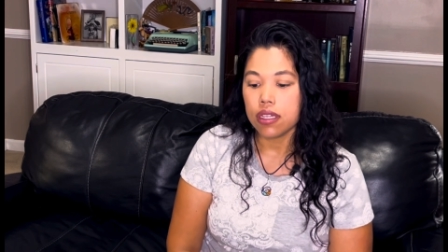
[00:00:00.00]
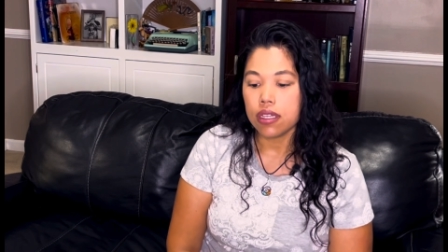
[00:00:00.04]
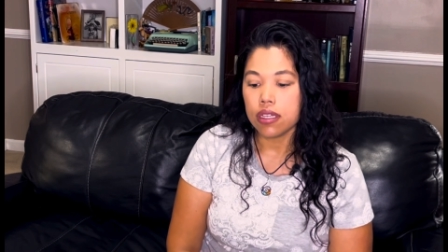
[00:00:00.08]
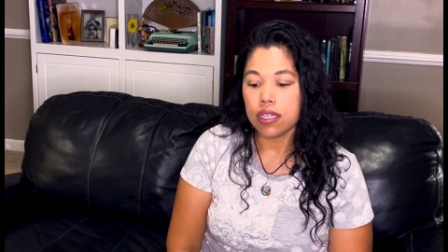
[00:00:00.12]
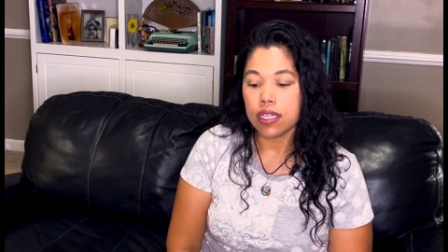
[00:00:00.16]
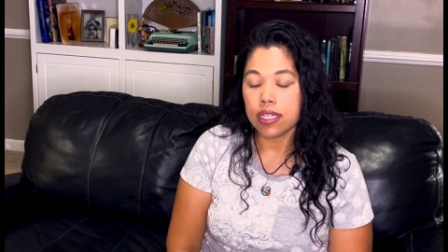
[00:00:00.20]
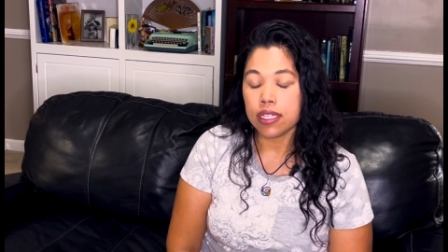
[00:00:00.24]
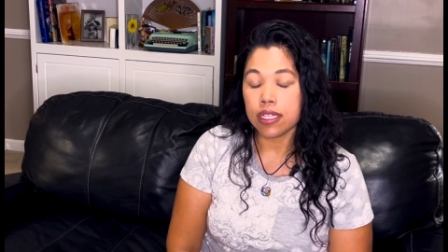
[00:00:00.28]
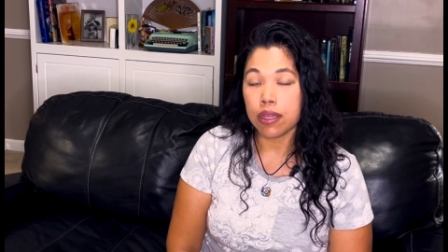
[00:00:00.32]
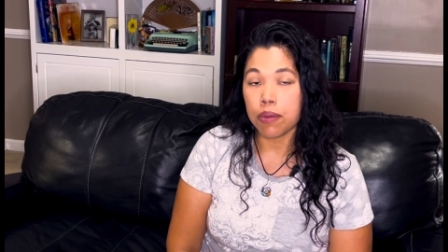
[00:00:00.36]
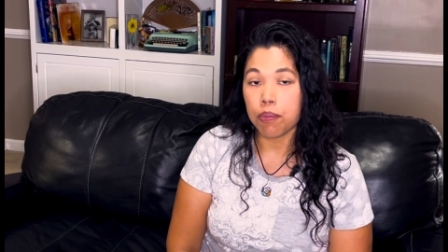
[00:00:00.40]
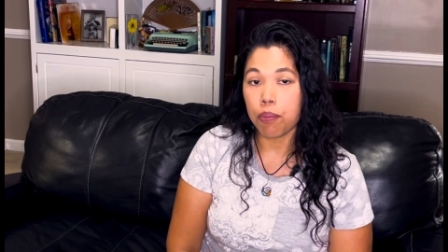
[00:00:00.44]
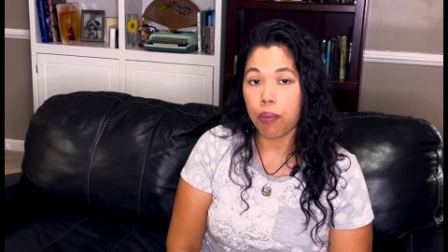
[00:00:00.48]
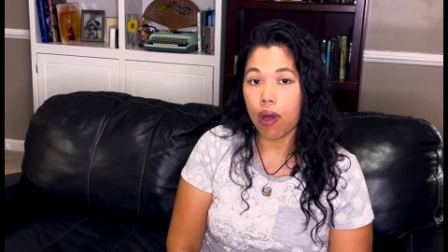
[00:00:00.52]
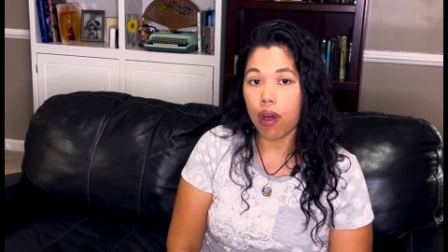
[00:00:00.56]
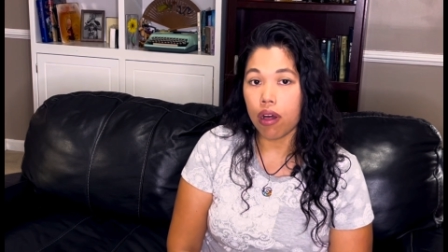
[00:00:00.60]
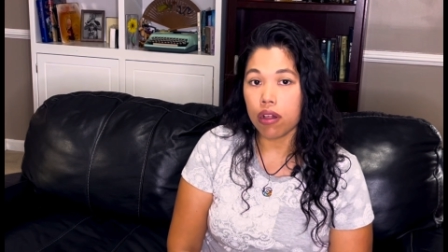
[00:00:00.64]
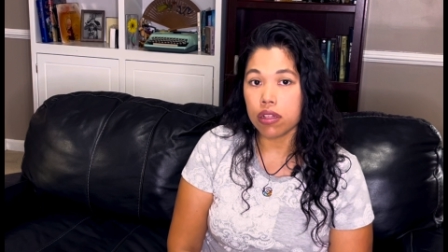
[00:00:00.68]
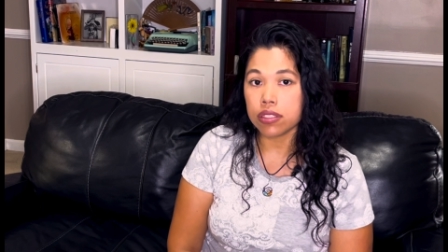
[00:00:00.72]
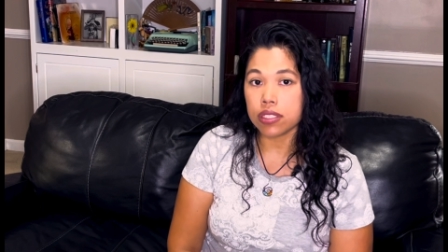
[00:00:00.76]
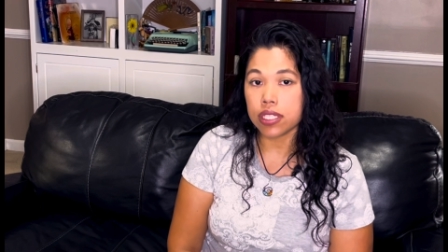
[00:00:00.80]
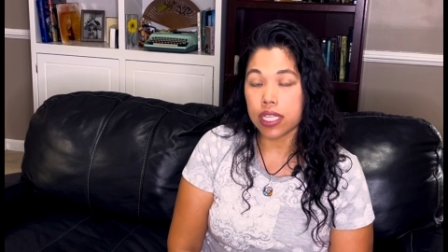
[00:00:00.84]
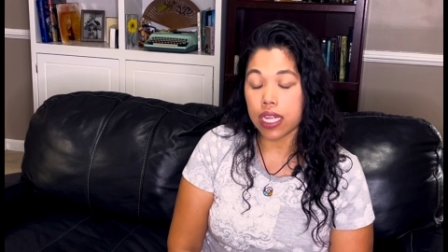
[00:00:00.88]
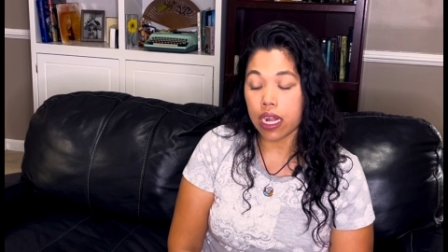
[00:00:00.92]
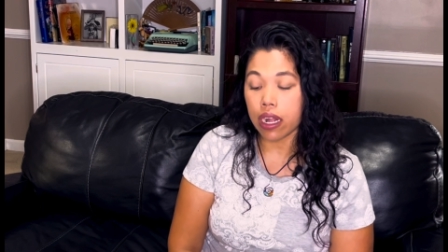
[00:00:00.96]
And then
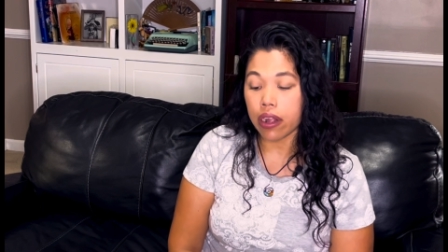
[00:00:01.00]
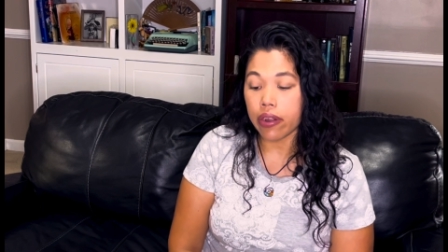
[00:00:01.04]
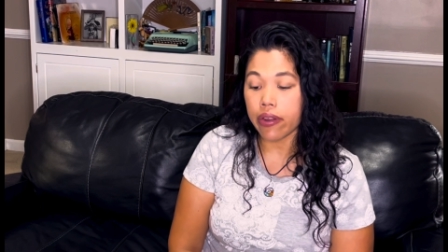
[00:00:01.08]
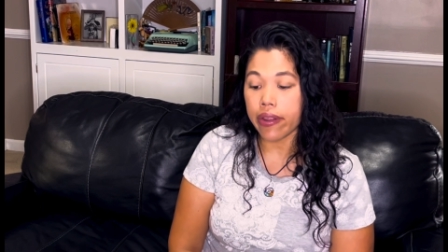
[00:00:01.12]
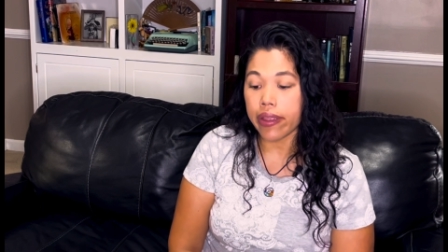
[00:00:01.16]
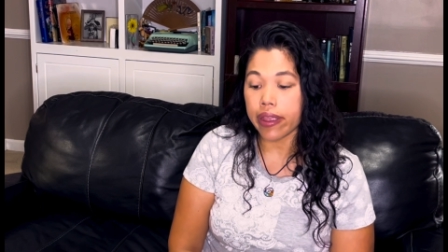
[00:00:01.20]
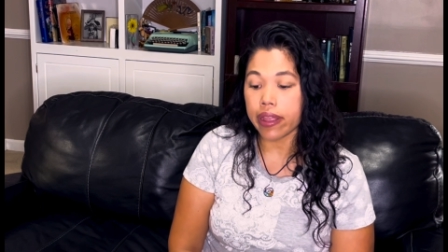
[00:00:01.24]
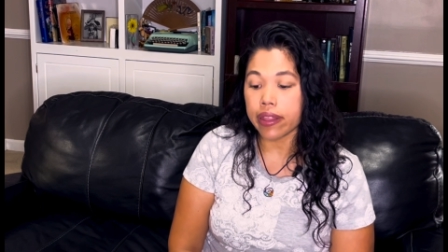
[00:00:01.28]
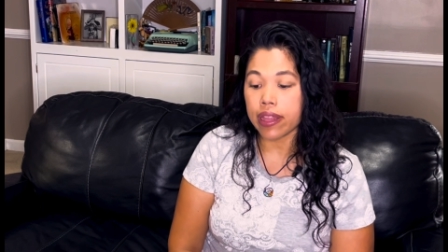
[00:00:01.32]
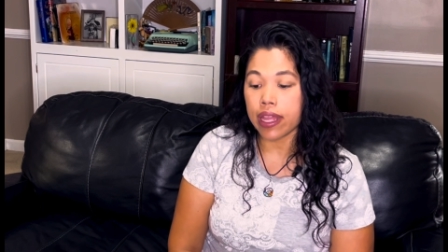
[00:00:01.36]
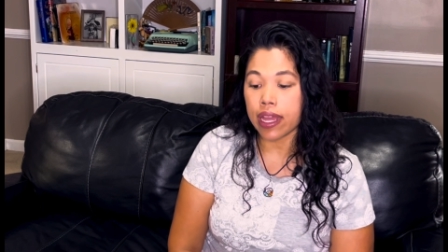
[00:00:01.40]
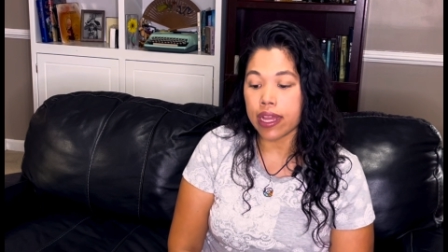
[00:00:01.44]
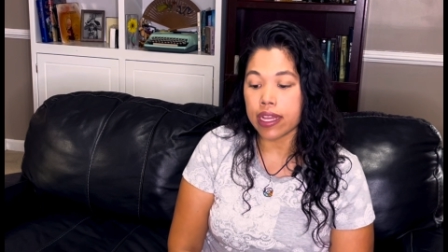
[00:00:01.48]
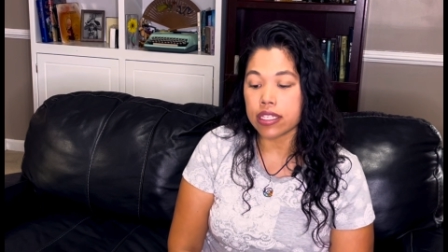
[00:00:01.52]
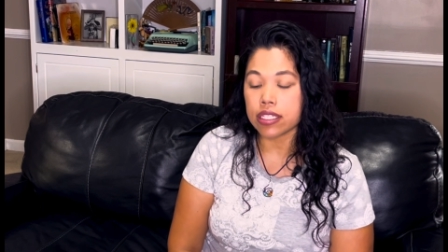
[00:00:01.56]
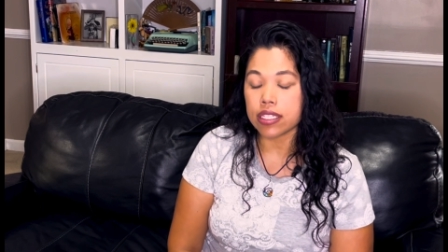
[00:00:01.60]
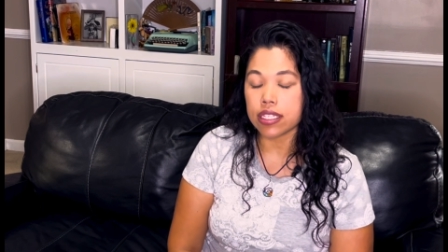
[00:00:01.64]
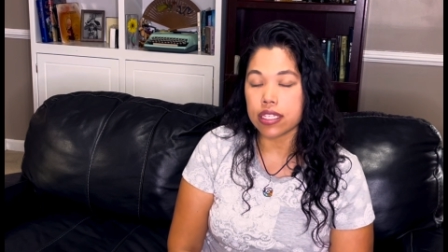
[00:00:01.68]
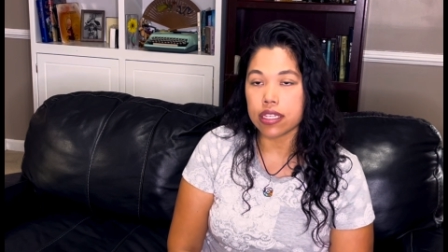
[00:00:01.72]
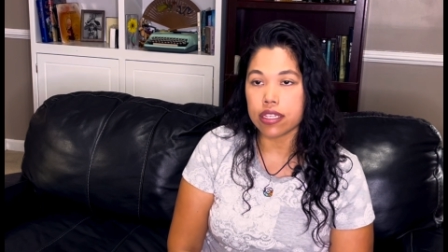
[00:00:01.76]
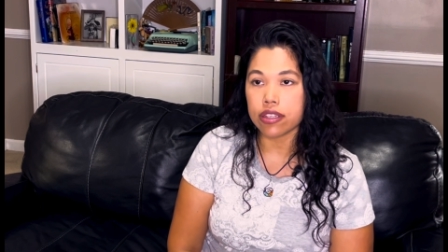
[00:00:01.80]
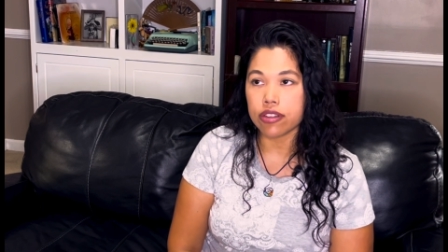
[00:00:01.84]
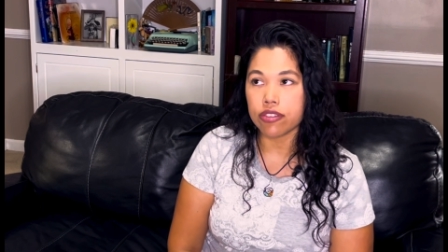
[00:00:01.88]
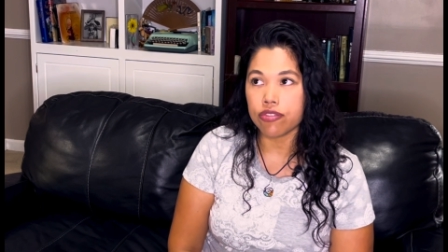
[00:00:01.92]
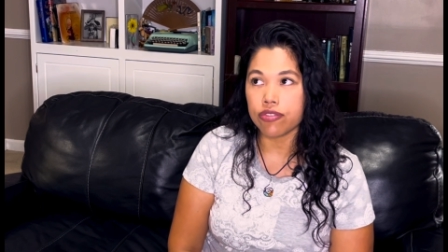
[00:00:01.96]
Paul Dirac, that is
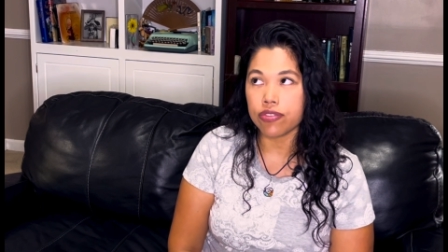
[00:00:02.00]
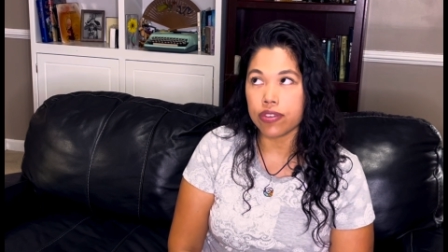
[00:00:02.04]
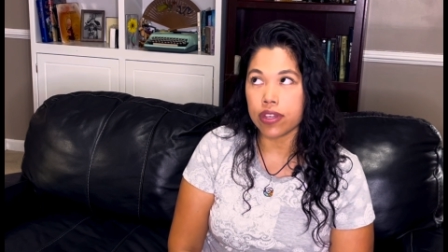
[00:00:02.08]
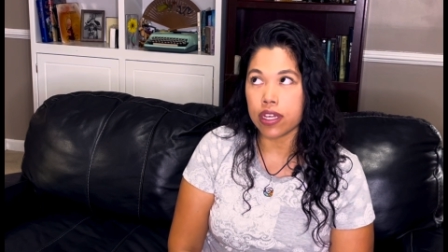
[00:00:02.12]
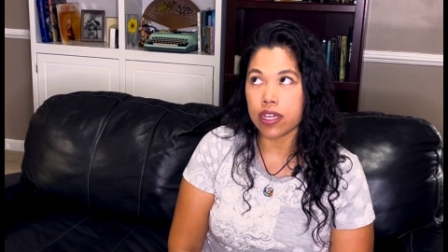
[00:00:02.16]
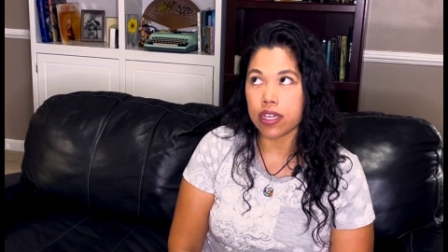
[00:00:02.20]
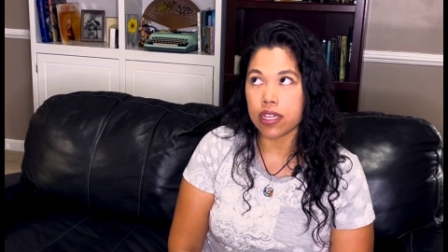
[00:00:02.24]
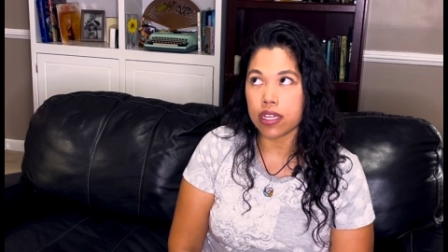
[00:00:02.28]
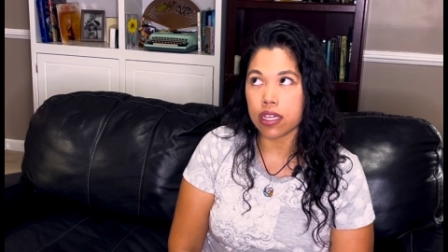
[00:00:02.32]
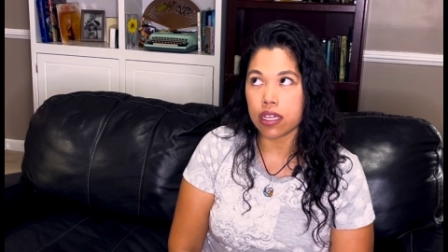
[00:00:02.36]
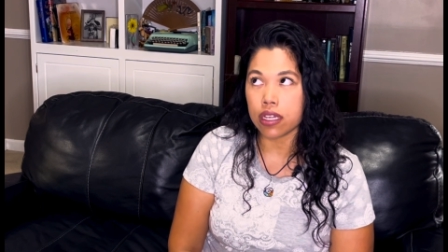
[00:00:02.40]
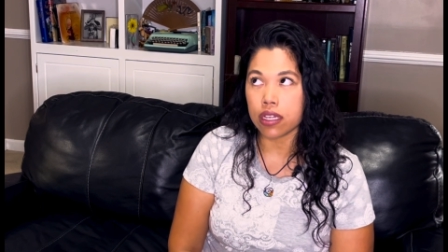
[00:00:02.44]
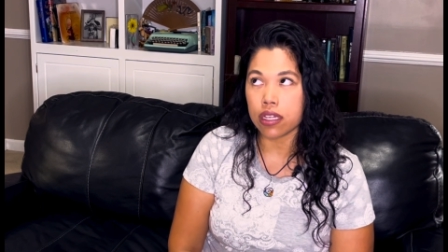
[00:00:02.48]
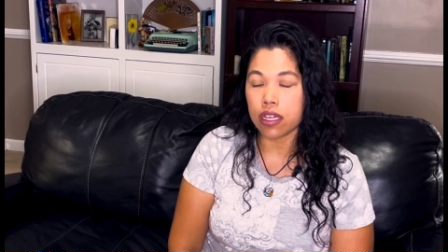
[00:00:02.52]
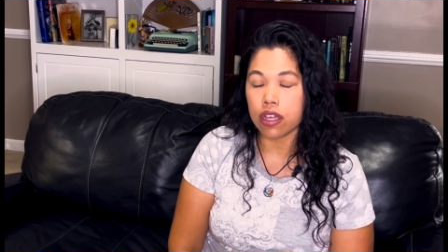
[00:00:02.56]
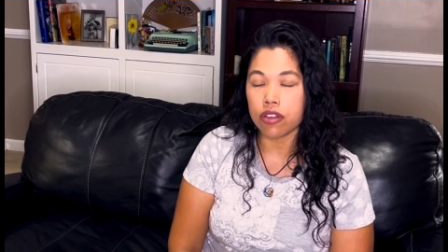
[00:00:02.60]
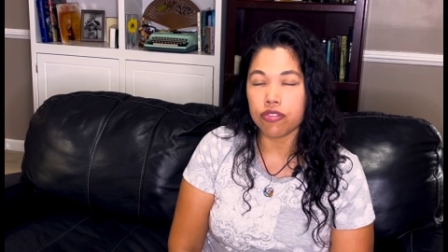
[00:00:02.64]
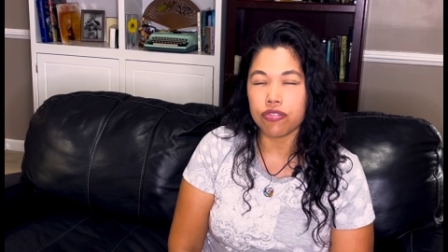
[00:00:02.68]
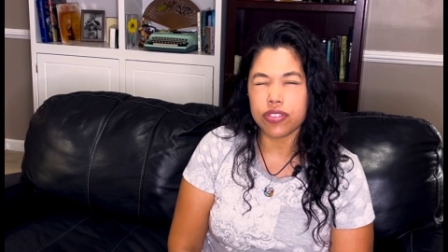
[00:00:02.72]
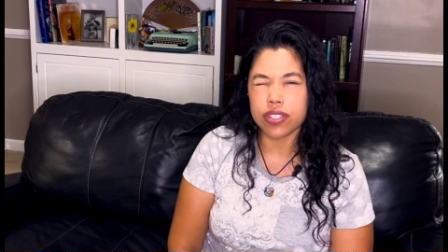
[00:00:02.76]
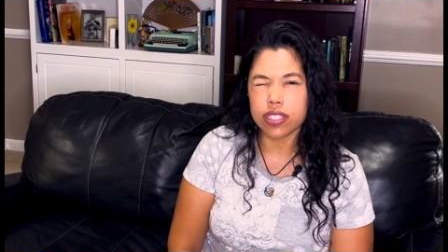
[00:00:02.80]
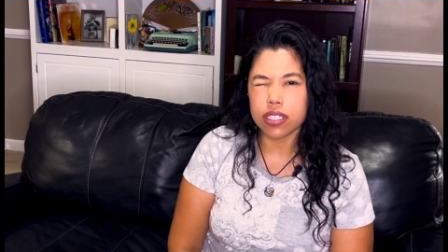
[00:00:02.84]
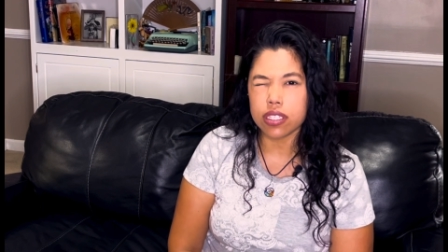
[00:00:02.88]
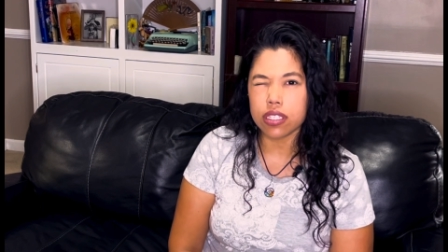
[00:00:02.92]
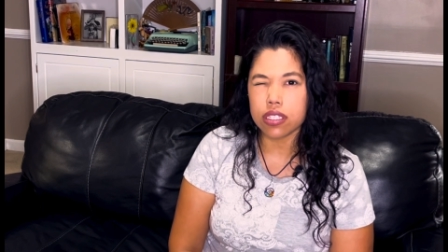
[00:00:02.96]
a
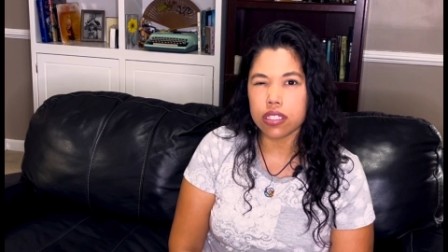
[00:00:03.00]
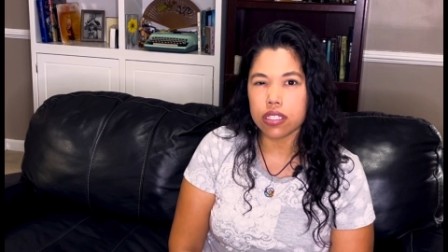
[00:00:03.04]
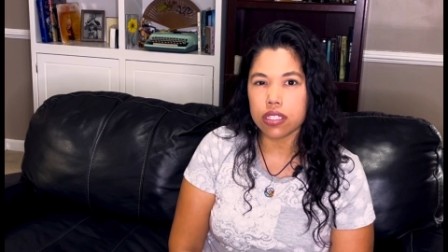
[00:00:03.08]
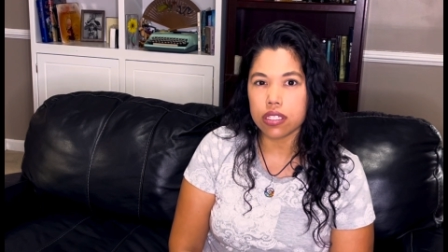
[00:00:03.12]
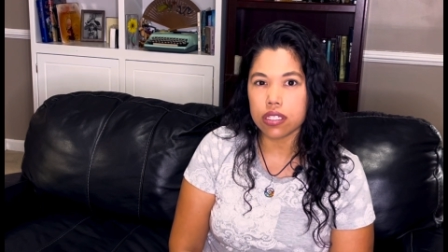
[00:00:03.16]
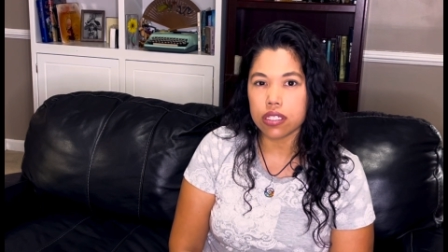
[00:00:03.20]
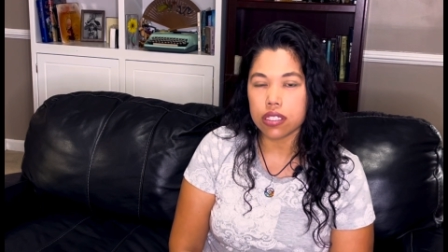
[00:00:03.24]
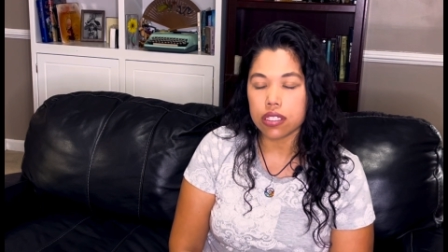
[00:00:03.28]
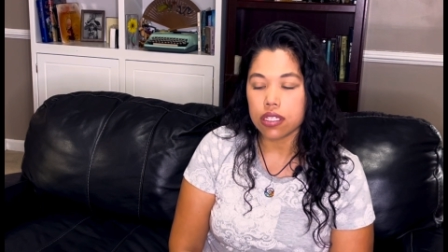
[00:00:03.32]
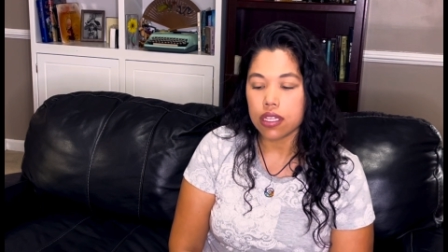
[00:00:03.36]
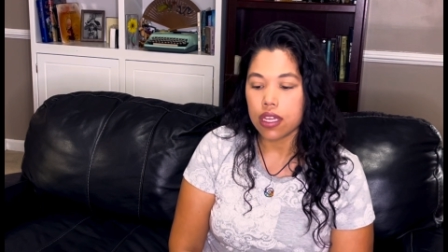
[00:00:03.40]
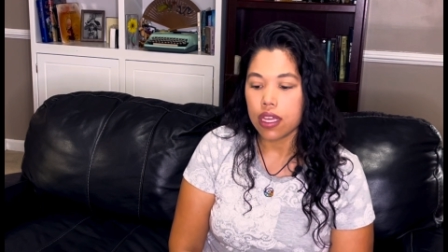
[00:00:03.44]
physicist.